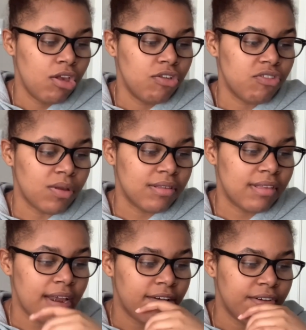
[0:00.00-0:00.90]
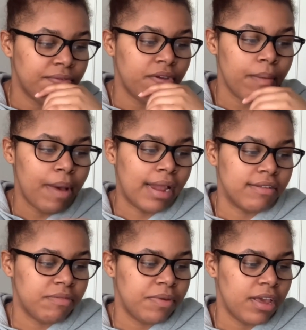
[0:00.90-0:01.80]
So instead of your
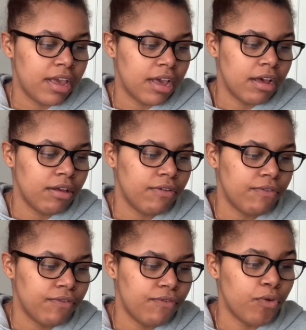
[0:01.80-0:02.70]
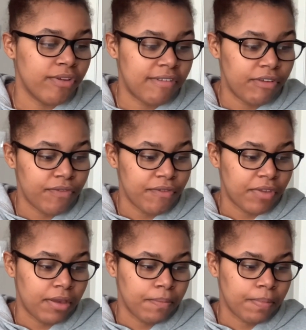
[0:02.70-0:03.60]
balance being
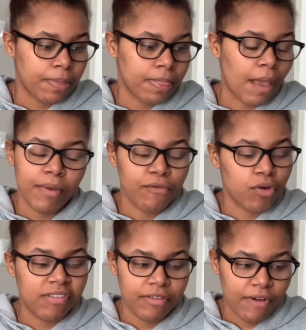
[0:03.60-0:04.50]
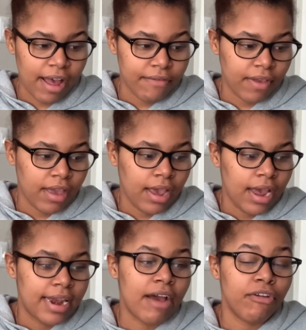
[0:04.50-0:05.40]
14.5,
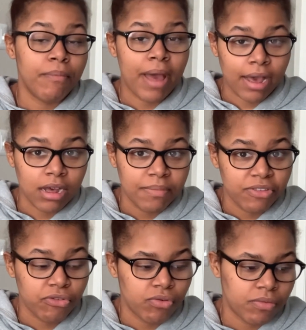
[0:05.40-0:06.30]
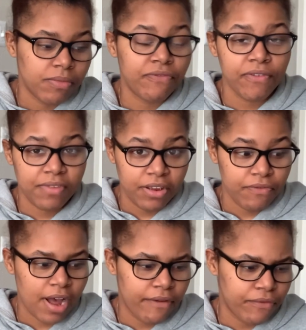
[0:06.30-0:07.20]
now you're back up to 15.5.